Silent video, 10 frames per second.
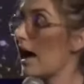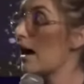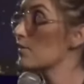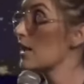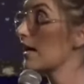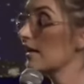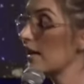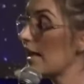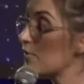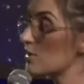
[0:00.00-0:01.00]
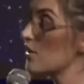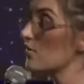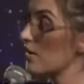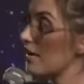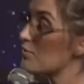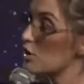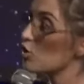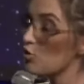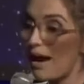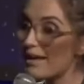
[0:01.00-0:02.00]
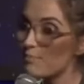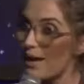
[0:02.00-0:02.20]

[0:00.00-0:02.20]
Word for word: I was like, it was a it was a great